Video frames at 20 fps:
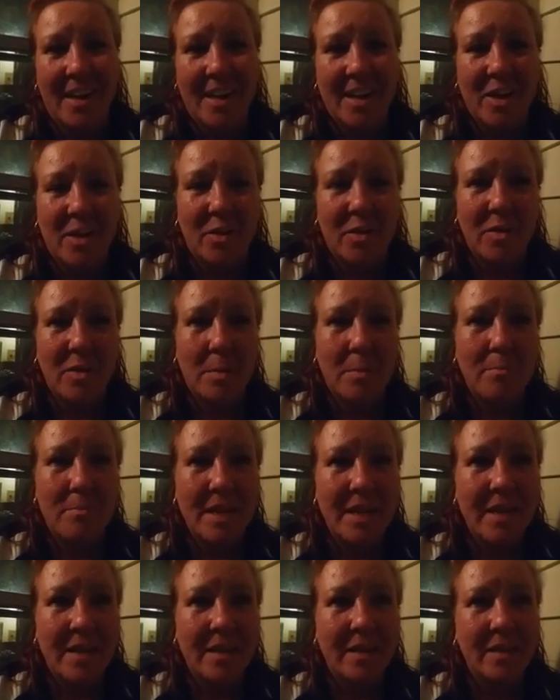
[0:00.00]
You know,
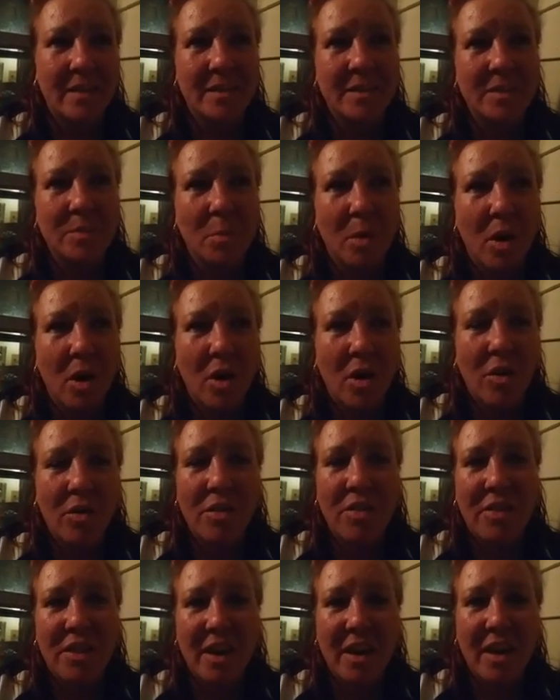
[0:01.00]
big, small,
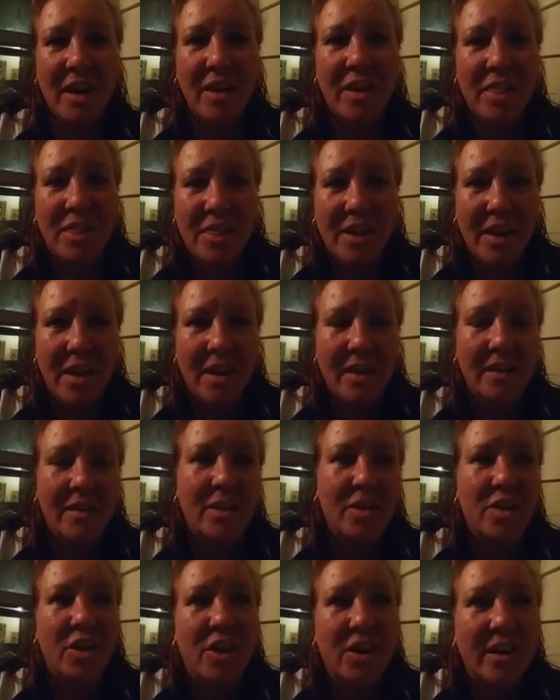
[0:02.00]
thick,
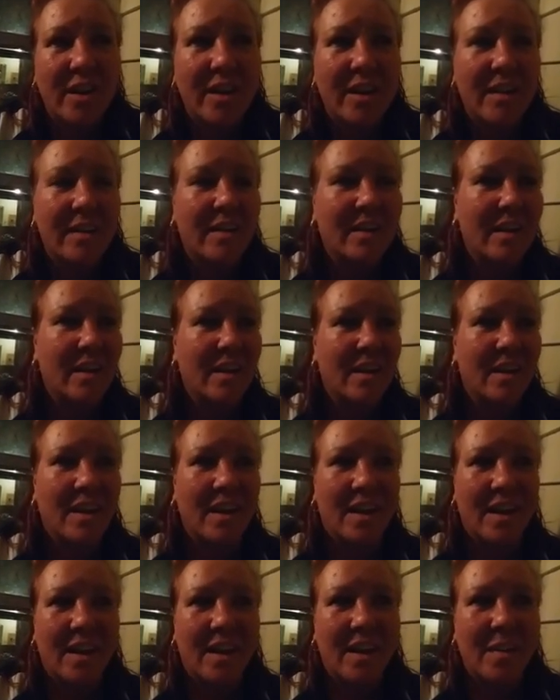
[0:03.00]
thin, crooked.
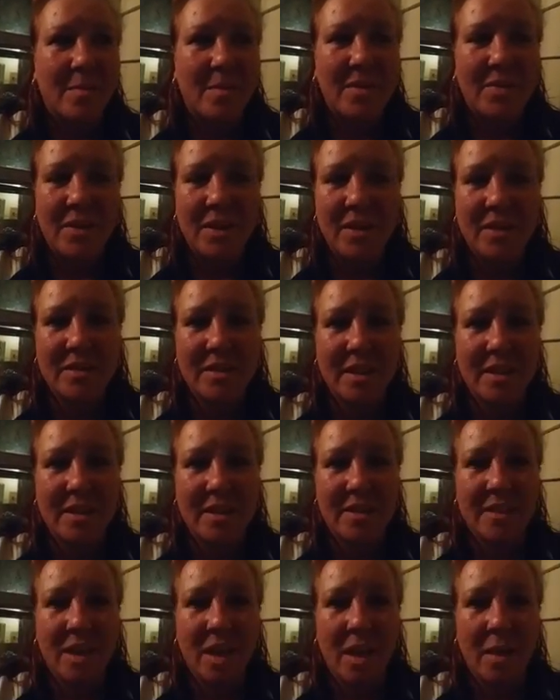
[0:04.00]
If it looks like
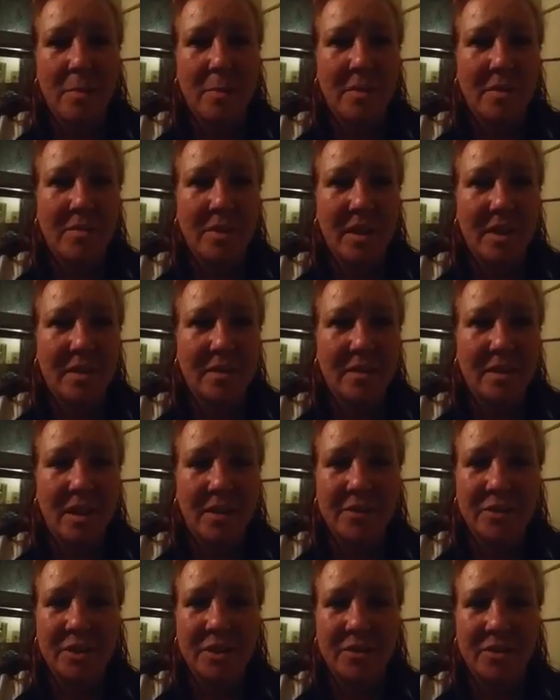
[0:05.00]
the top of a
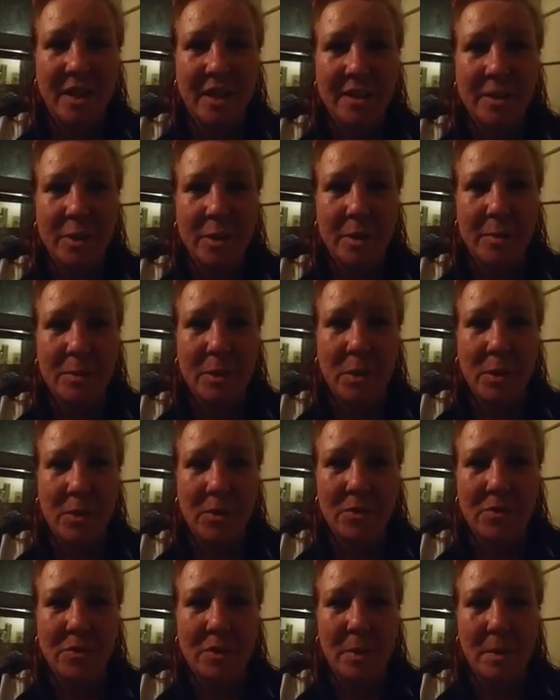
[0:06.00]
soft serve ice cream
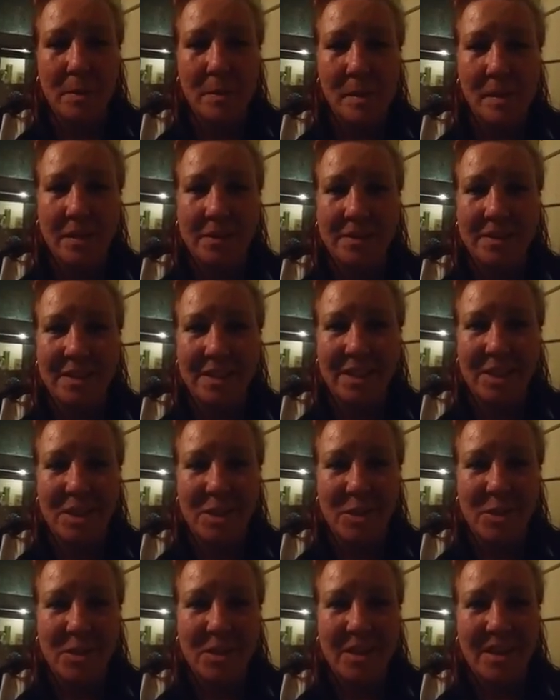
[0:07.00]
cone from
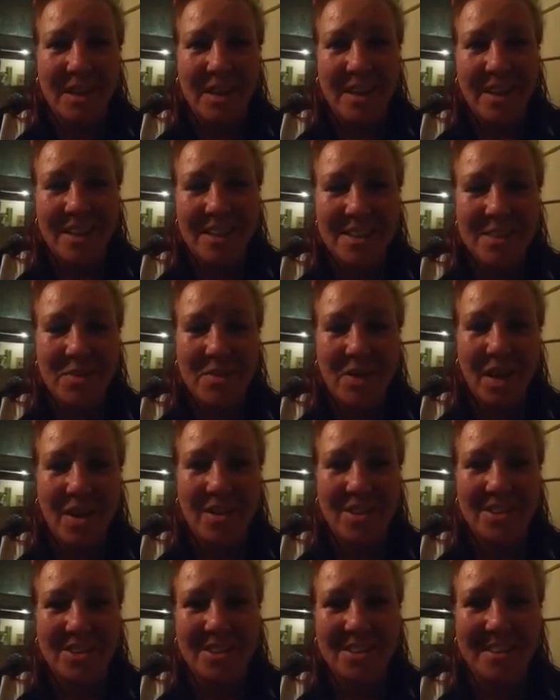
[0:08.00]
DQ, it doesn't
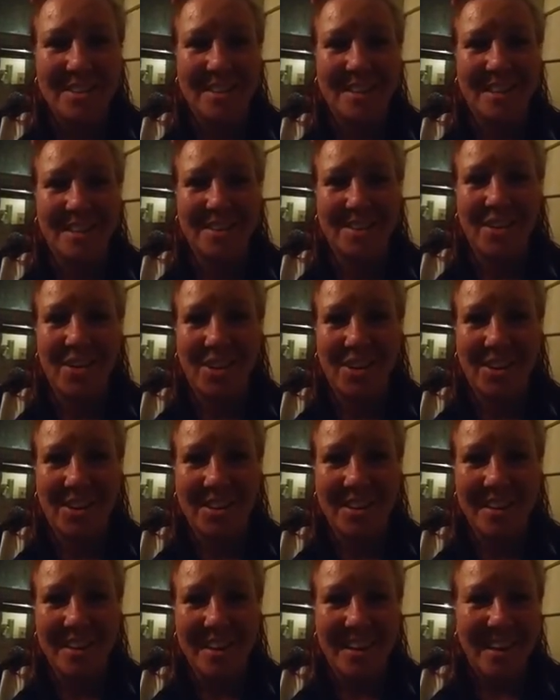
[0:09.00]
matter as long as it gets
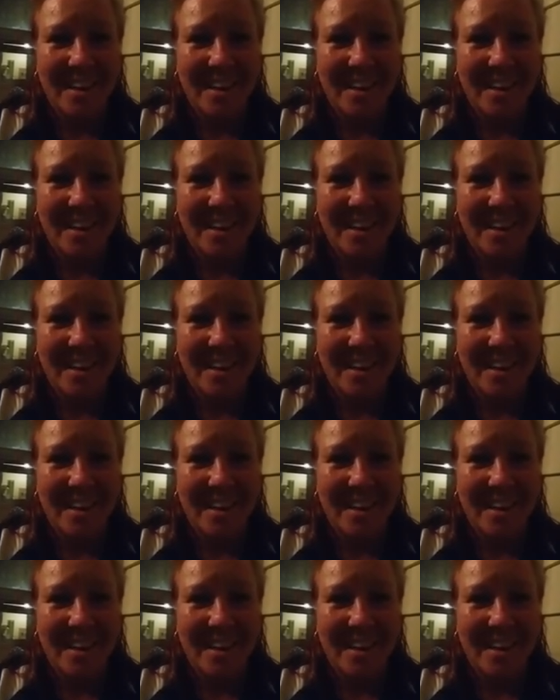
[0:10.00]
hard.